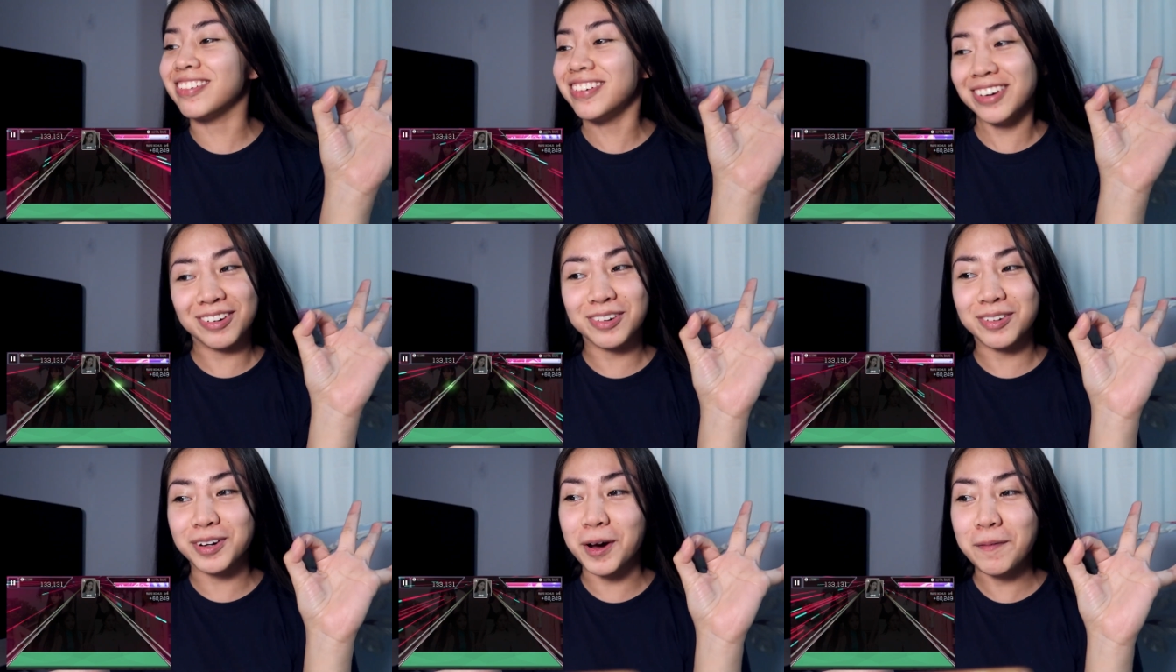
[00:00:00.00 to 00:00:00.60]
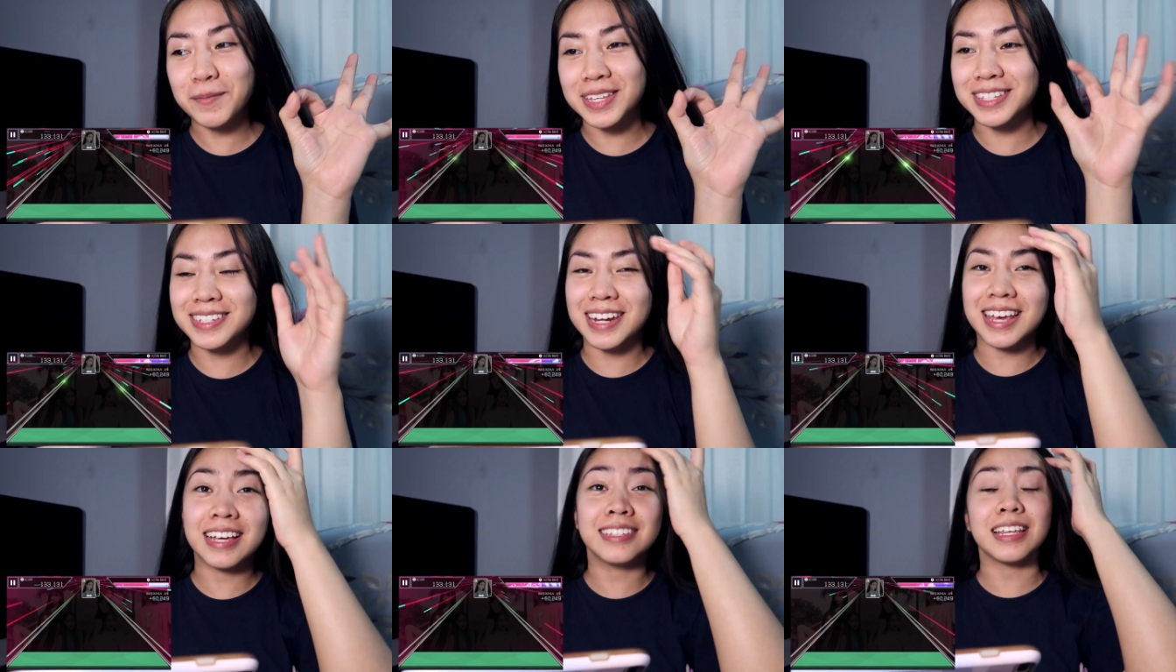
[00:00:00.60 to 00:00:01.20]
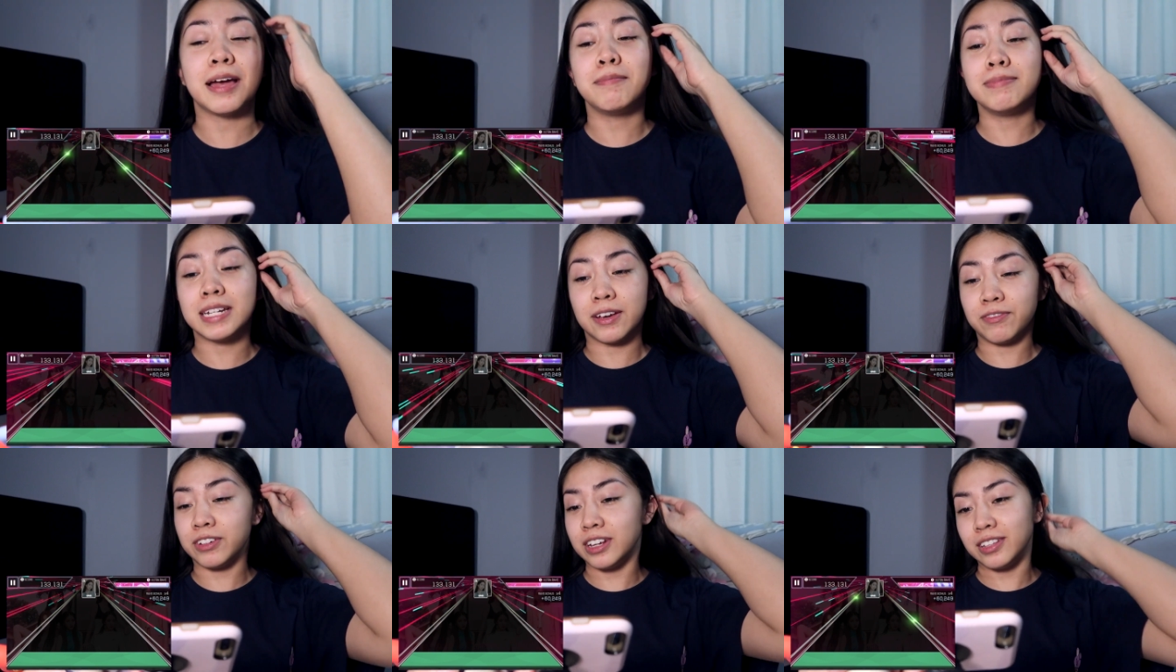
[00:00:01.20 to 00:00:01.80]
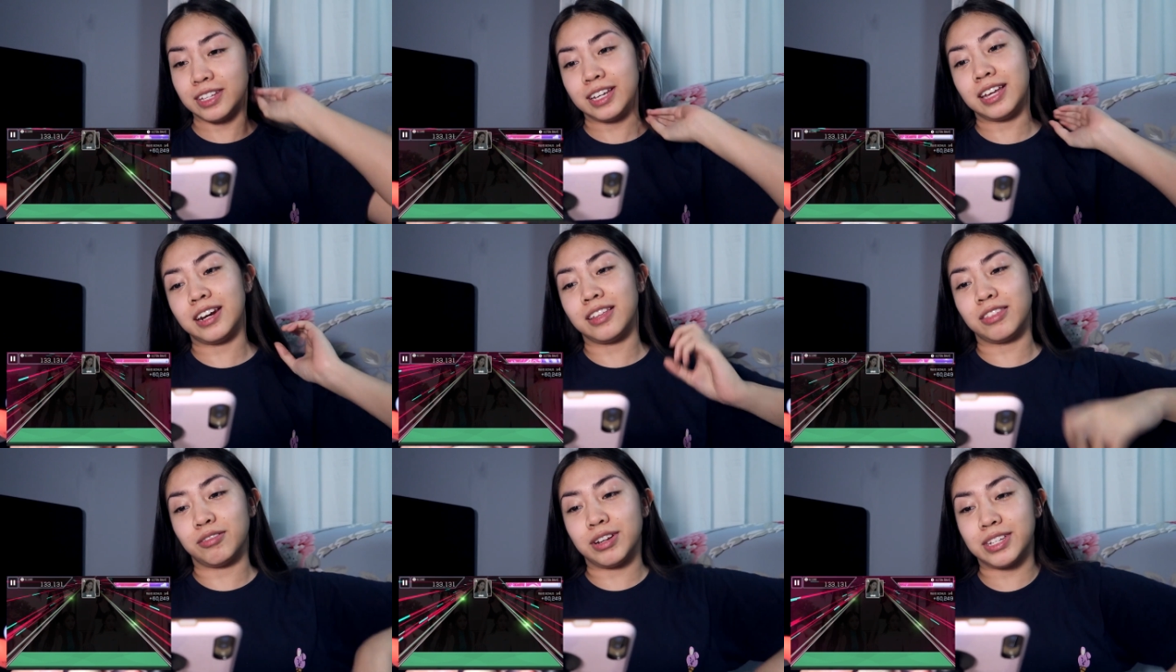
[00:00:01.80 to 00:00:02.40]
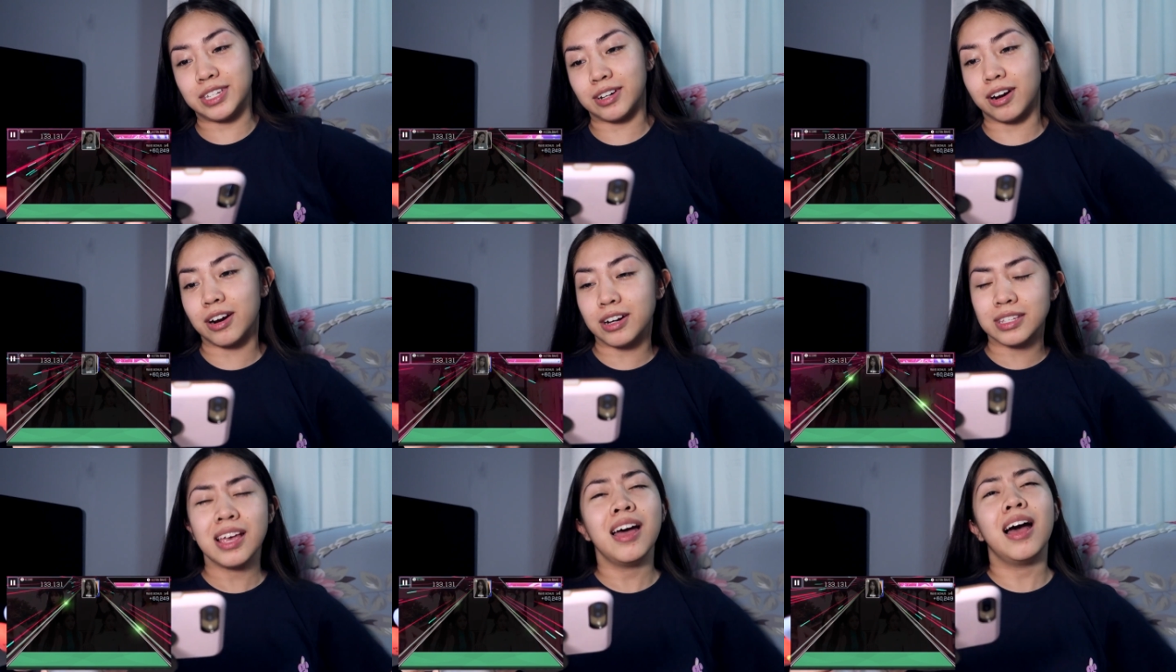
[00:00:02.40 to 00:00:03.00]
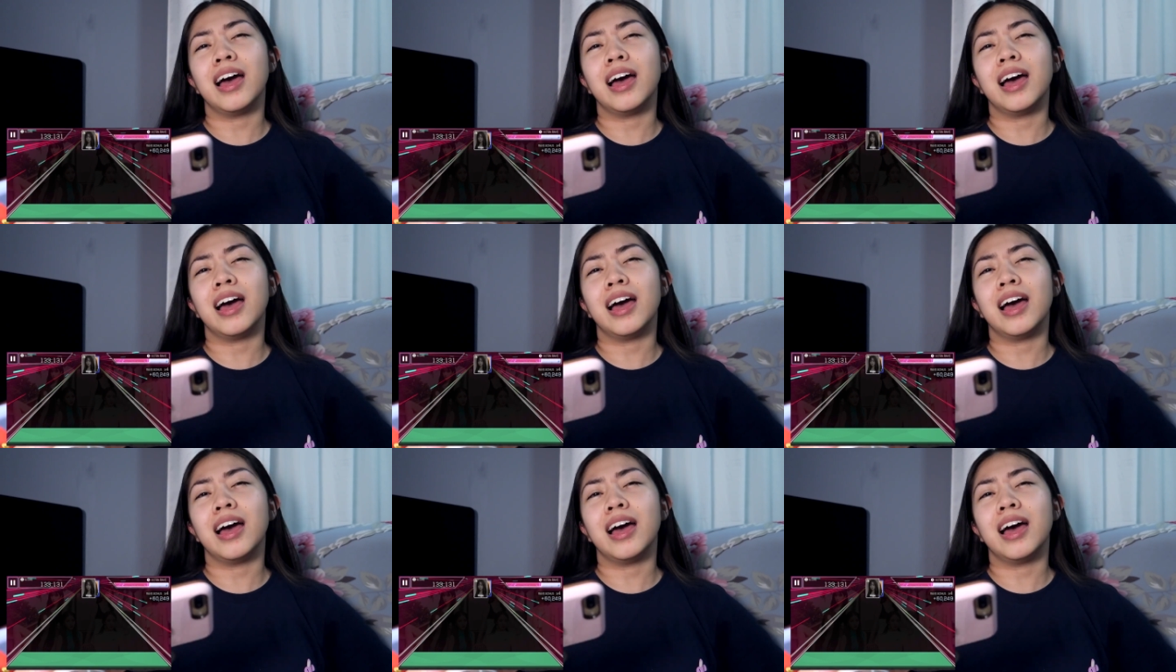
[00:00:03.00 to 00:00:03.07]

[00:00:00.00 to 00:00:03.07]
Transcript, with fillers: through, no mistakes. I'm definitely getting three stars.